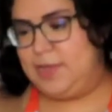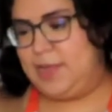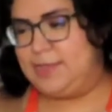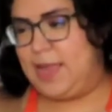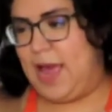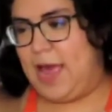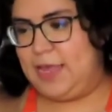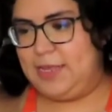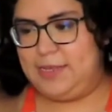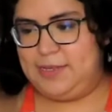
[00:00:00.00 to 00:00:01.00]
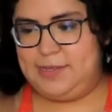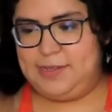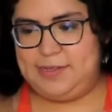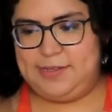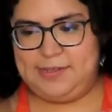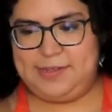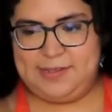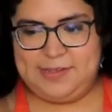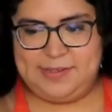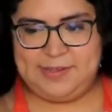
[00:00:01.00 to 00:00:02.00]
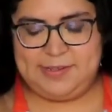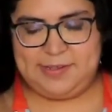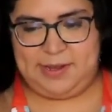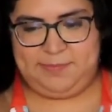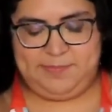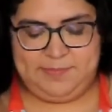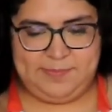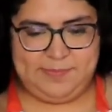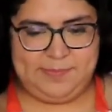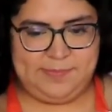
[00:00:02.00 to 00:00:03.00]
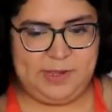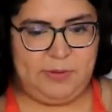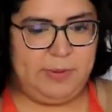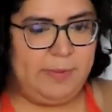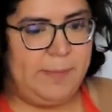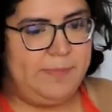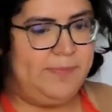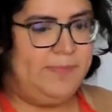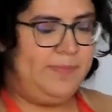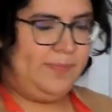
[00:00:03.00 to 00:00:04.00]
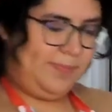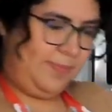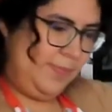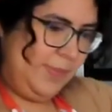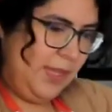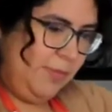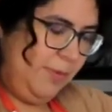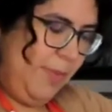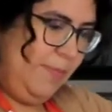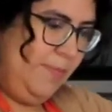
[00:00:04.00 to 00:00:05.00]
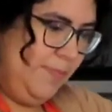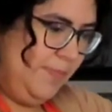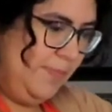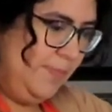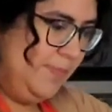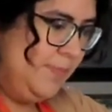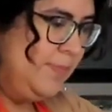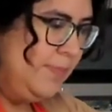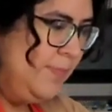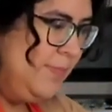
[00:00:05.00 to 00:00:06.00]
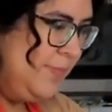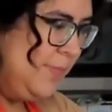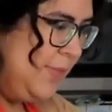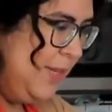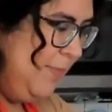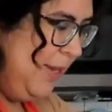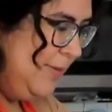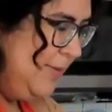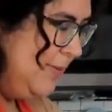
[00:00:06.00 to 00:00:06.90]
Can you say hi? Come. Come on, Mom. Come on, Mom. Come on.